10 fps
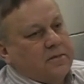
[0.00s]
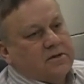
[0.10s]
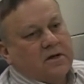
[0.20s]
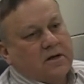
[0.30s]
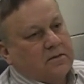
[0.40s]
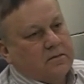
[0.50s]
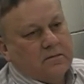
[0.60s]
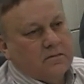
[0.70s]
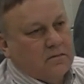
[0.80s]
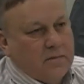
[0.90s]
It's not
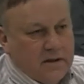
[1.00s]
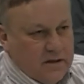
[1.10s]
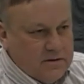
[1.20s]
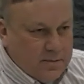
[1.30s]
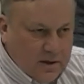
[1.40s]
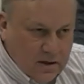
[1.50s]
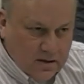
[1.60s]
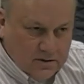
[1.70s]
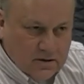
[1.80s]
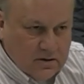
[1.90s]
me. It's
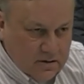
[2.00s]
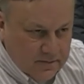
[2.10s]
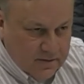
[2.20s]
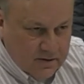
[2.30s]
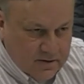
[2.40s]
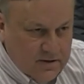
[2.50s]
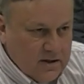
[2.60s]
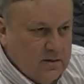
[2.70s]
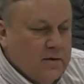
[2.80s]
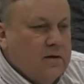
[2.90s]
because of the
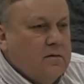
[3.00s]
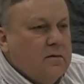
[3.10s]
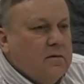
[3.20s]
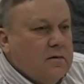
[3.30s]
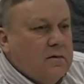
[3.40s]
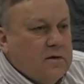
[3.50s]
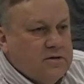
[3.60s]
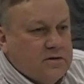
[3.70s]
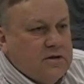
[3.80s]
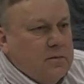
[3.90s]
team
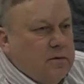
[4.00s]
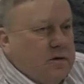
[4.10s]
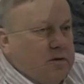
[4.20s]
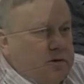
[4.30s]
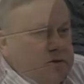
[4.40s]
that's assembled here in